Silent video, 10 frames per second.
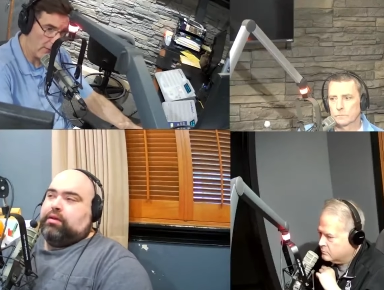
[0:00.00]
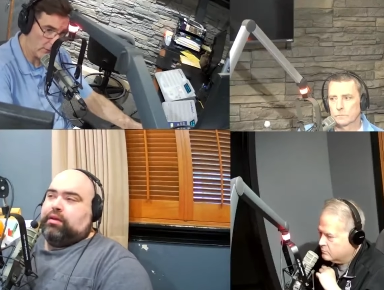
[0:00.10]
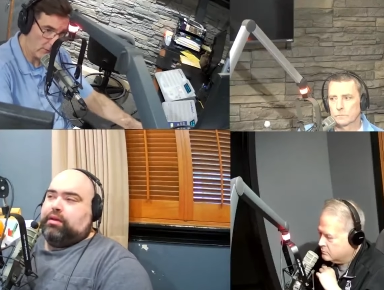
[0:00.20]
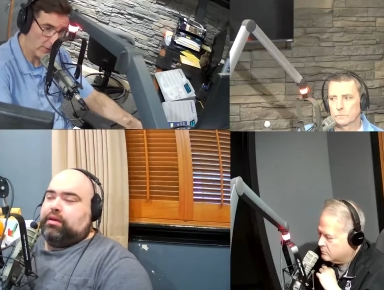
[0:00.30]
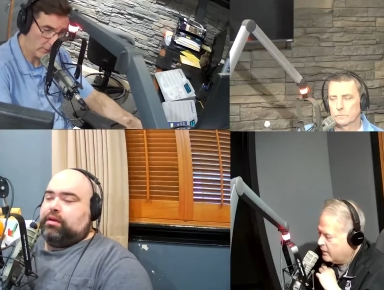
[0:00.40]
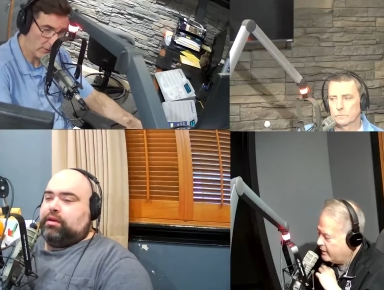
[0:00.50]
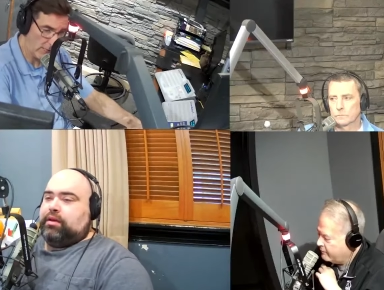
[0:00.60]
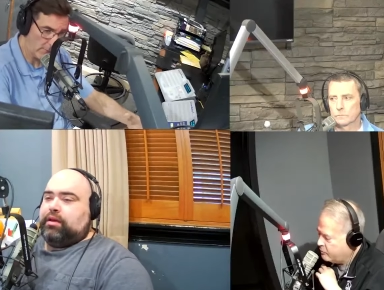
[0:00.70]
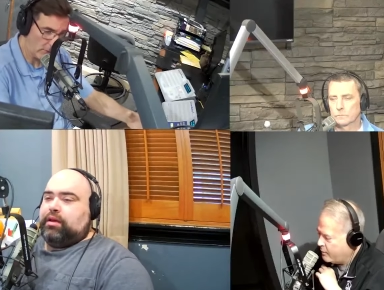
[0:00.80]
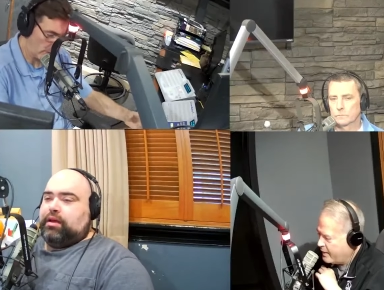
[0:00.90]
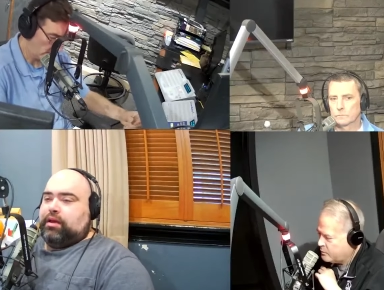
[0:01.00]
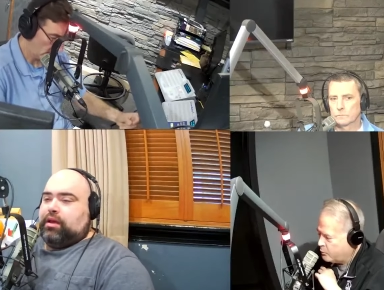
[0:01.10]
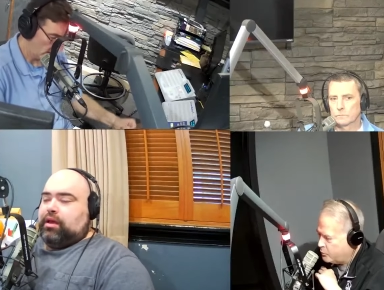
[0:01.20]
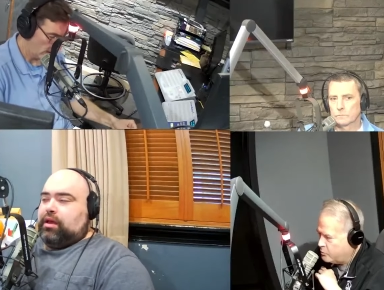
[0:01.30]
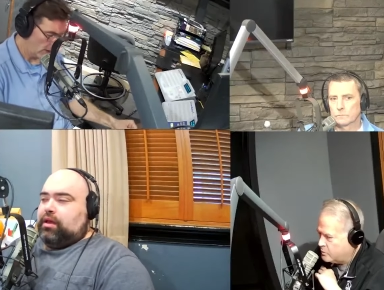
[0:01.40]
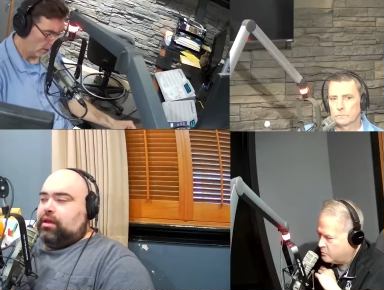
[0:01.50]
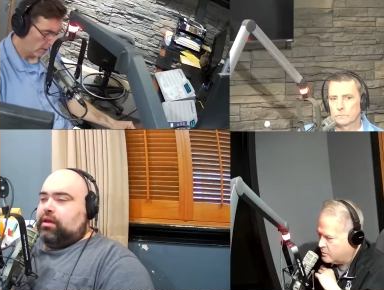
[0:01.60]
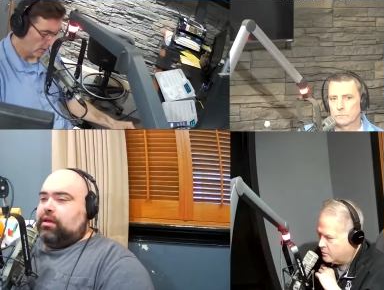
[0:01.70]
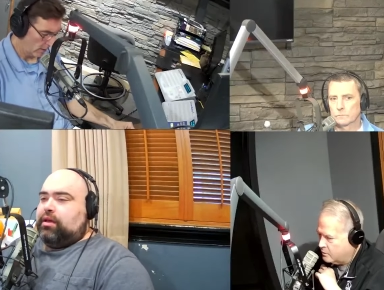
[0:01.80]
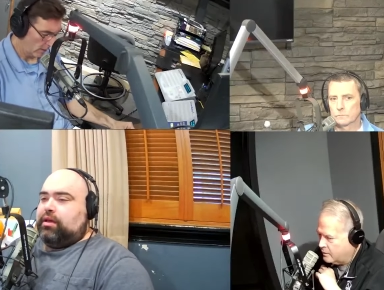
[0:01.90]
Speaker 1: You know, in your you'd have to mass produce them so
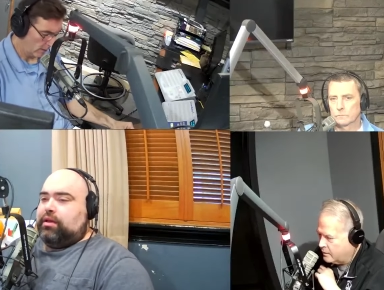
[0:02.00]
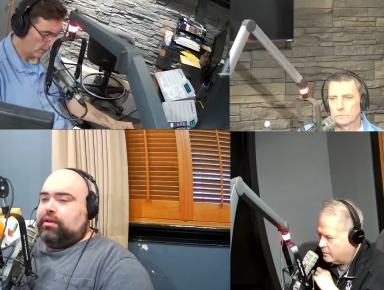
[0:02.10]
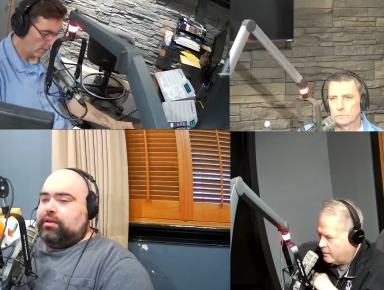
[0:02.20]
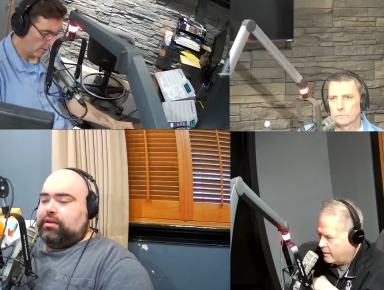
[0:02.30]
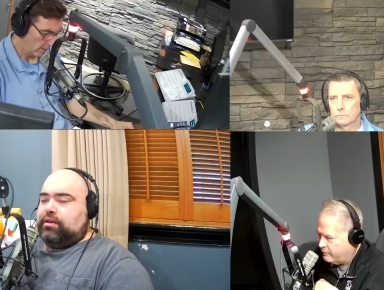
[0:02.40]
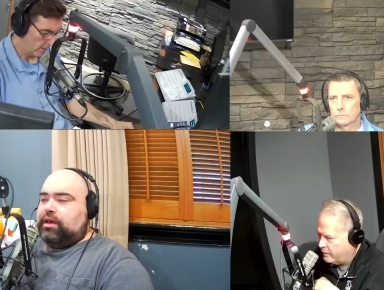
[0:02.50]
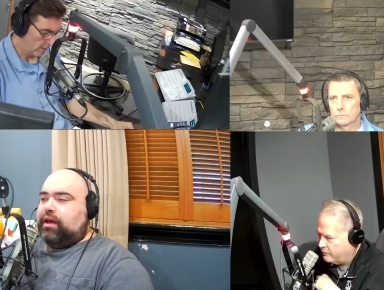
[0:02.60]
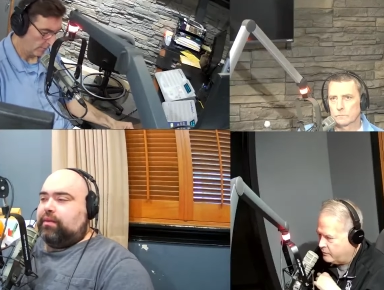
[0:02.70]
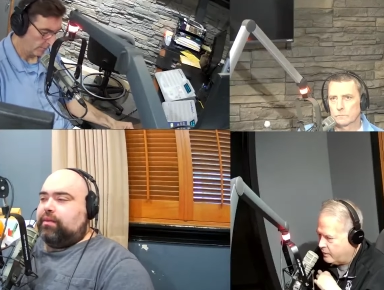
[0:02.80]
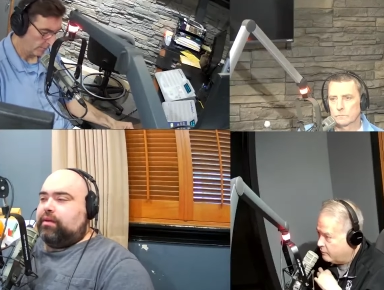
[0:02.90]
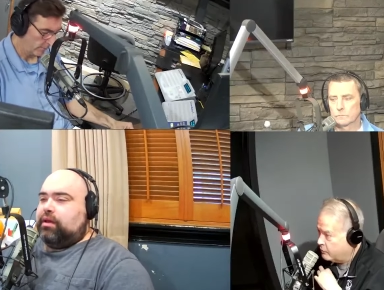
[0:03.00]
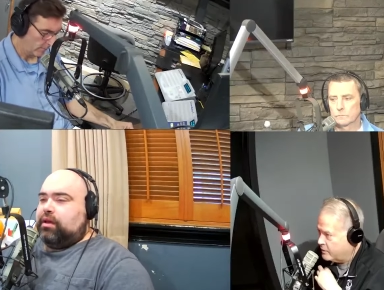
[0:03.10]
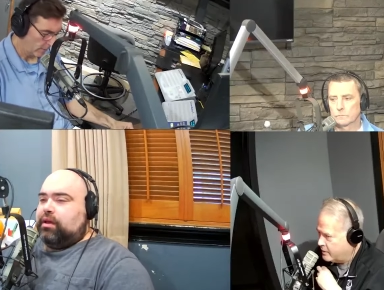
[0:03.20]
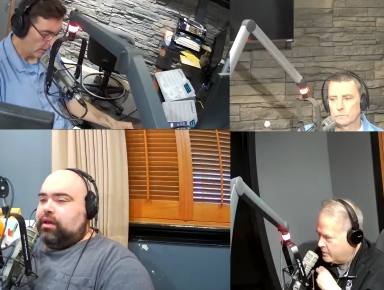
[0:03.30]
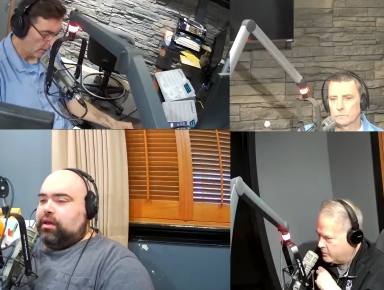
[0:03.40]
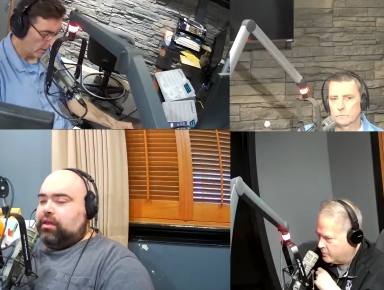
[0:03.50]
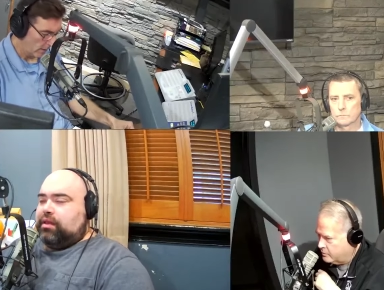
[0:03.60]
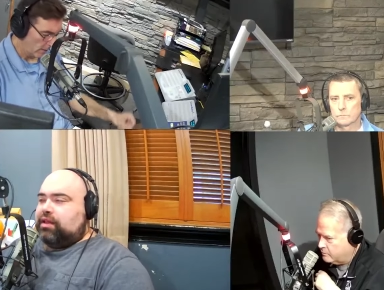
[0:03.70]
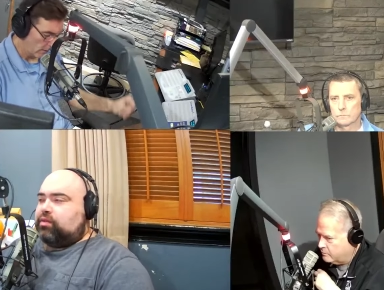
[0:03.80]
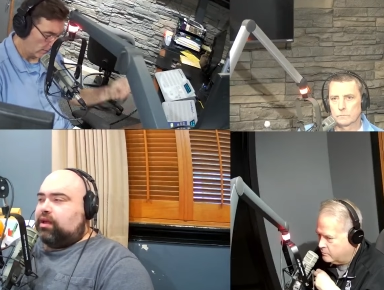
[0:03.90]
that they could have enough yeah. in every theater.
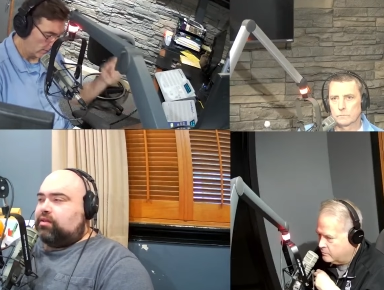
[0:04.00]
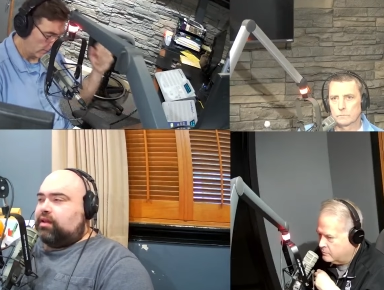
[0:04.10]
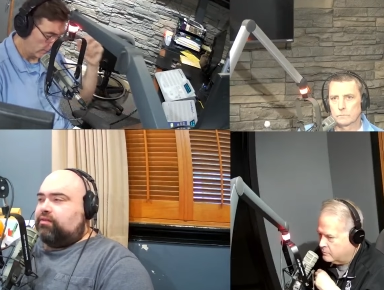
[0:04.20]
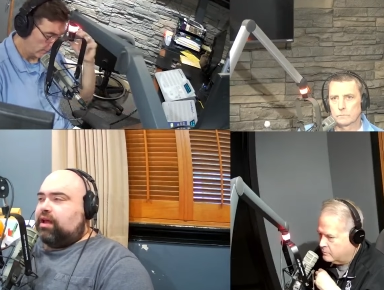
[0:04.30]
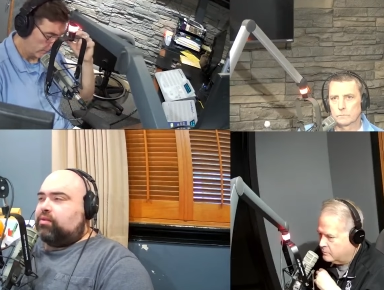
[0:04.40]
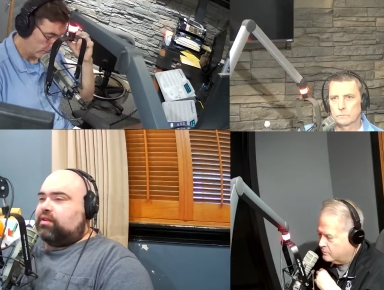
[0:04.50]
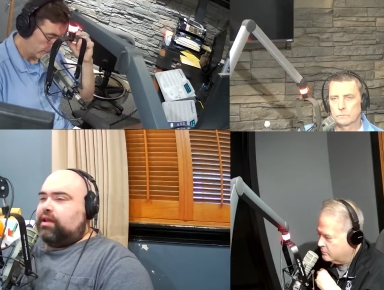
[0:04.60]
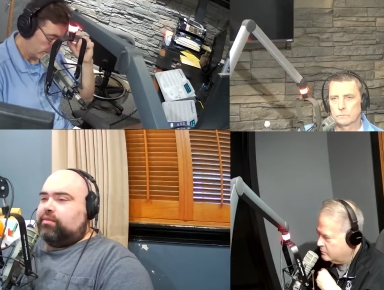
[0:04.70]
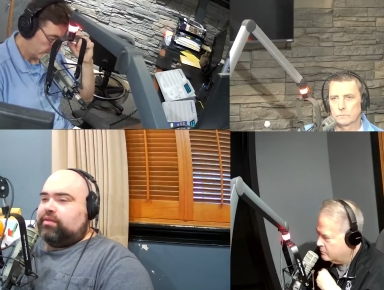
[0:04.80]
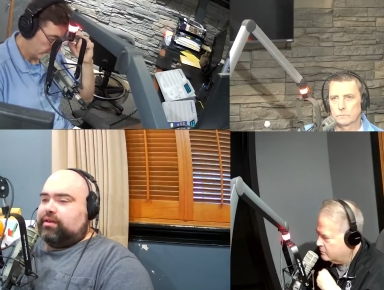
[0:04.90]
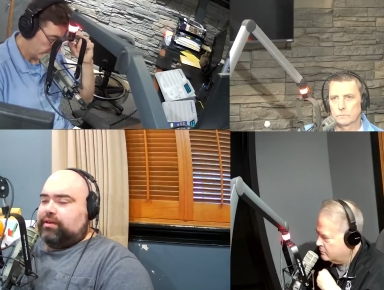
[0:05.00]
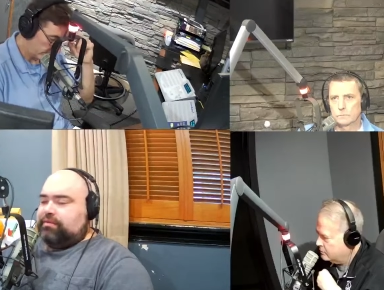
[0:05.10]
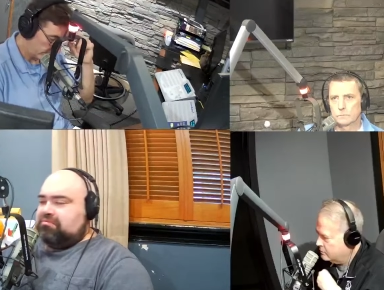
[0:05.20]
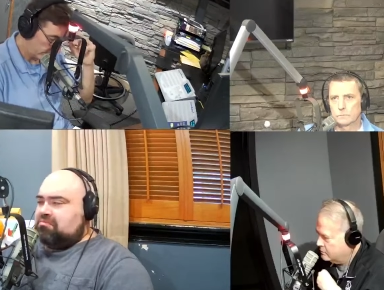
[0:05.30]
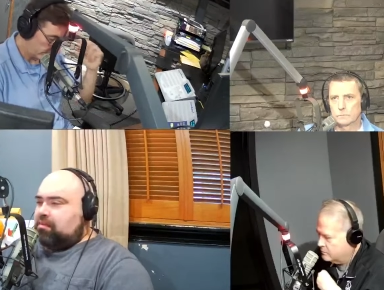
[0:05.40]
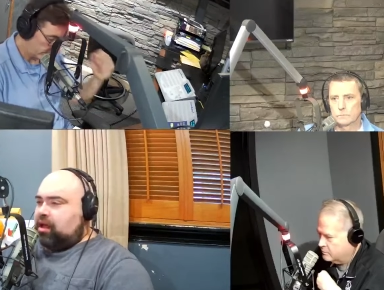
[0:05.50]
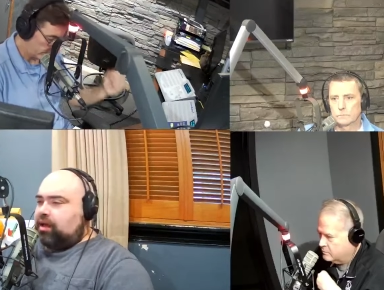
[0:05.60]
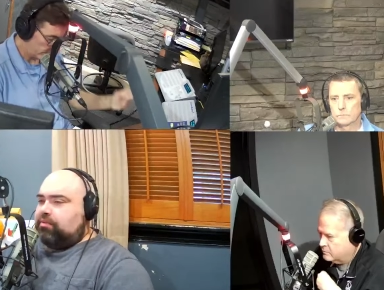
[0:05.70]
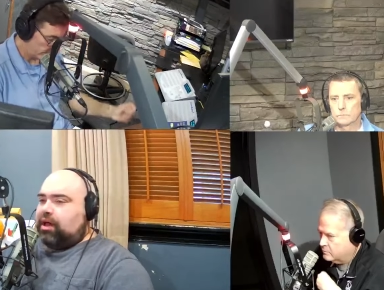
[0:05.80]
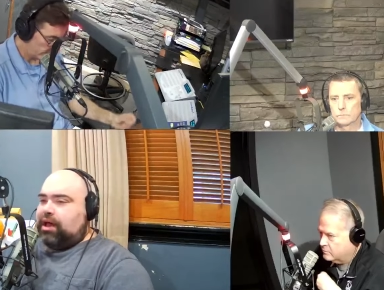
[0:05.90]
Speaker 2: That's why I'd say if I was AMC,
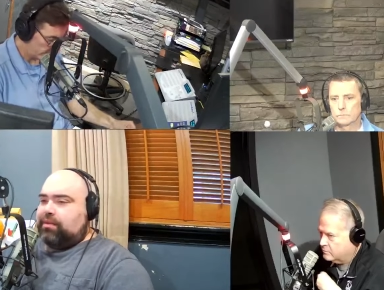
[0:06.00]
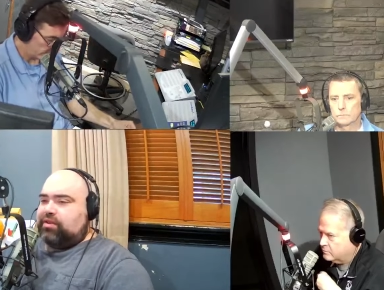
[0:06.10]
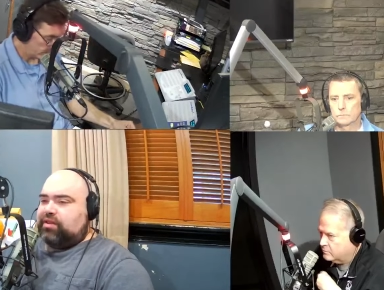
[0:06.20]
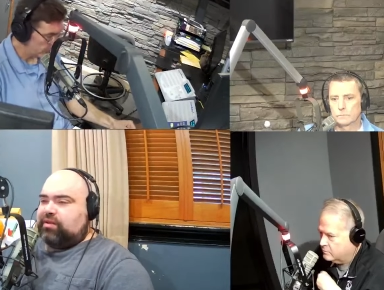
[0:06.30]
I'd buy them and sell them